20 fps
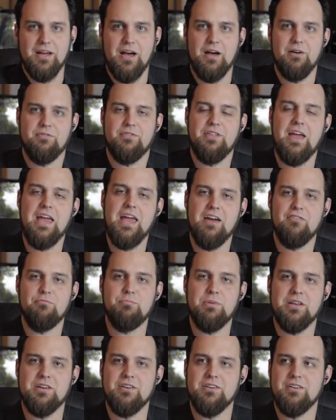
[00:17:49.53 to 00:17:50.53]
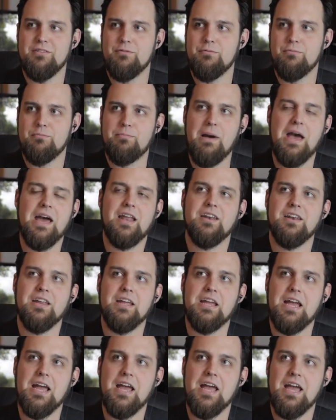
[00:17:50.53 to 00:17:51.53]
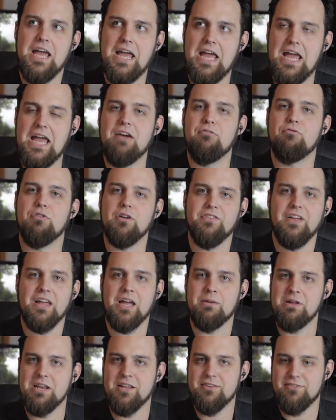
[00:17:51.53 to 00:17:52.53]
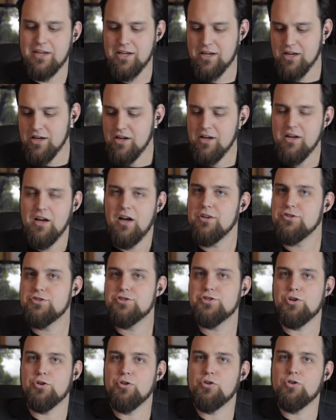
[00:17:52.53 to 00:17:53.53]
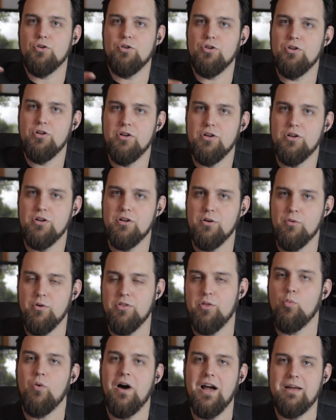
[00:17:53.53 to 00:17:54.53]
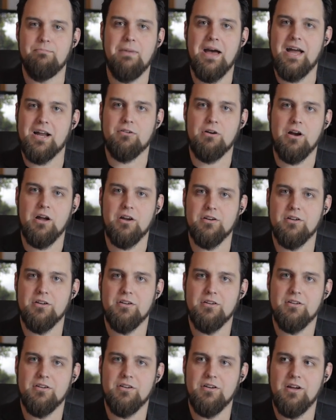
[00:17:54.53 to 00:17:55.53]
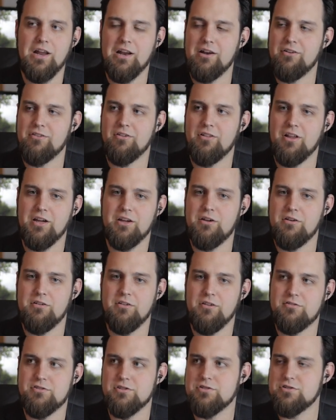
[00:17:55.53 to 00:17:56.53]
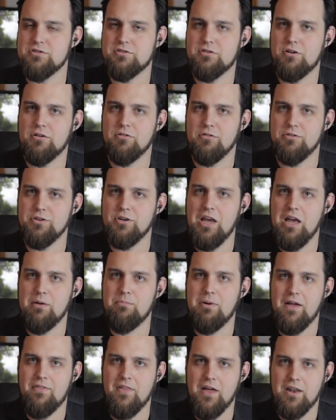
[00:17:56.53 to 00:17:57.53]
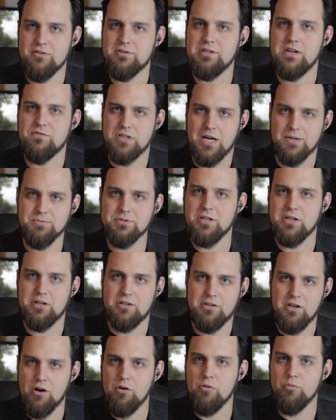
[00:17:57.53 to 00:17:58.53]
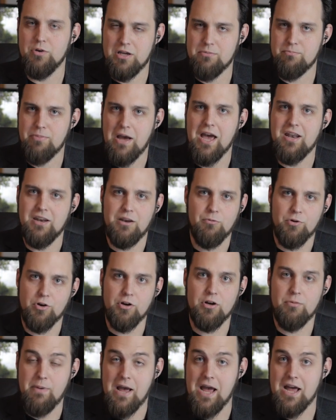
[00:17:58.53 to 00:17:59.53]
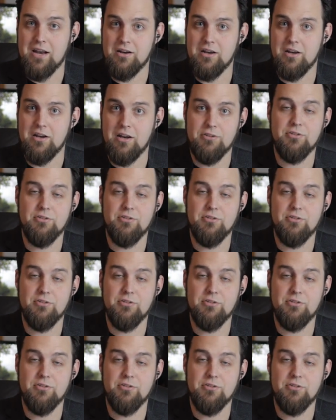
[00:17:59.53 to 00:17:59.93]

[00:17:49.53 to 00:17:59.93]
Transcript: Uh, they have been patenting everything. I mean, it's like a circle with a white background. And they're like, it's just a circle. You can't patent that. And Steve Jobs is like, no, we can patent it. We're going to patent it.